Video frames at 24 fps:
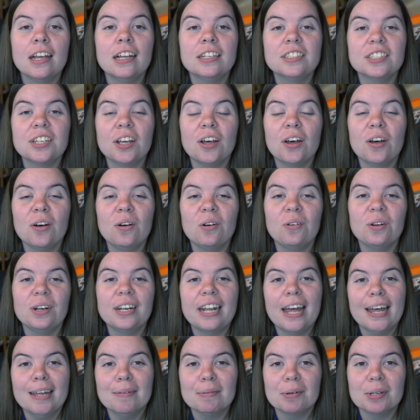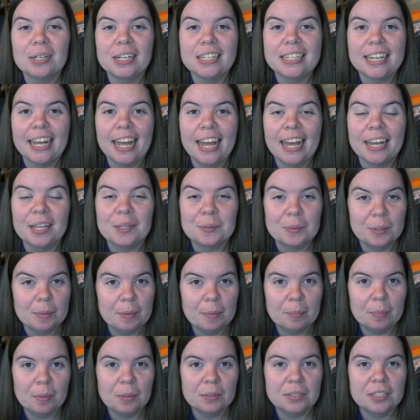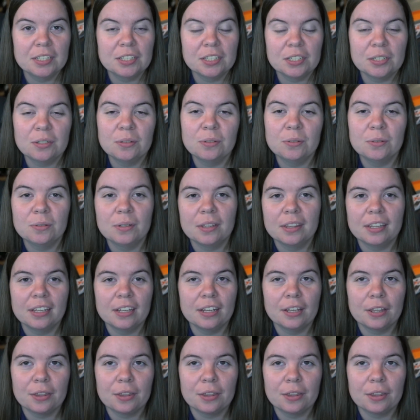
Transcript: So now I'm going to tag three people to do the